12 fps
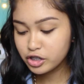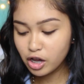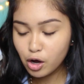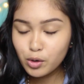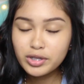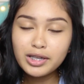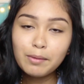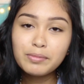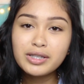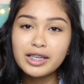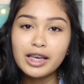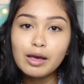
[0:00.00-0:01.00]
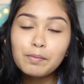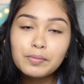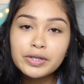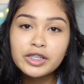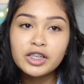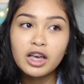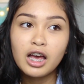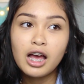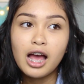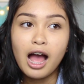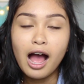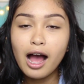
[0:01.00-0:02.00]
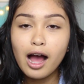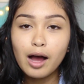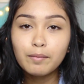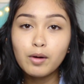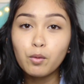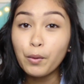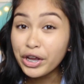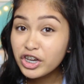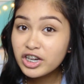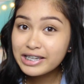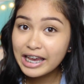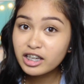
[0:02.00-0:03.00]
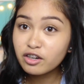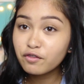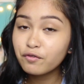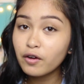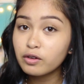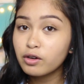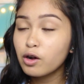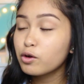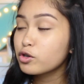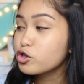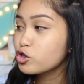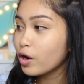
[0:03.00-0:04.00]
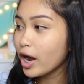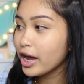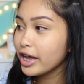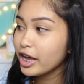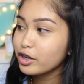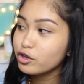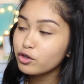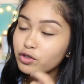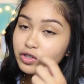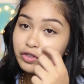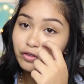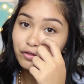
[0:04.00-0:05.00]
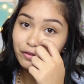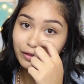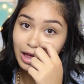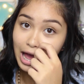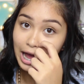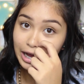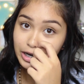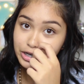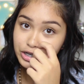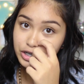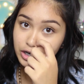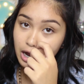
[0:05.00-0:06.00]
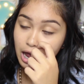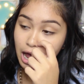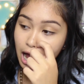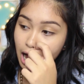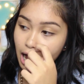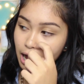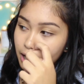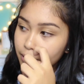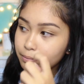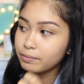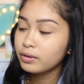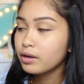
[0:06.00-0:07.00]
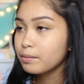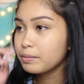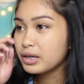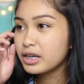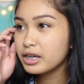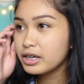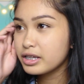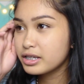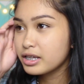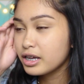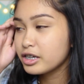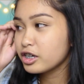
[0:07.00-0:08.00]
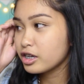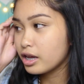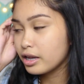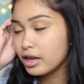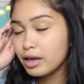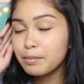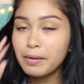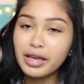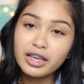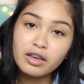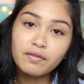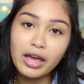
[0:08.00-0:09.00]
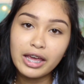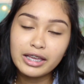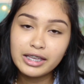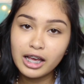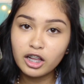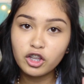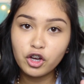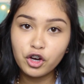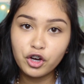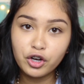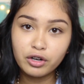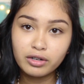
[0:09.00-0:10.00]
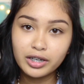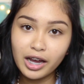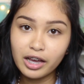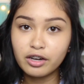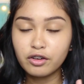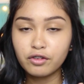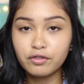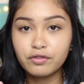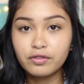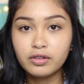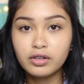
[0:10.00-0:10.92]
So some tips, when you take your photo, try and use the flash, because it may give a yellow kind of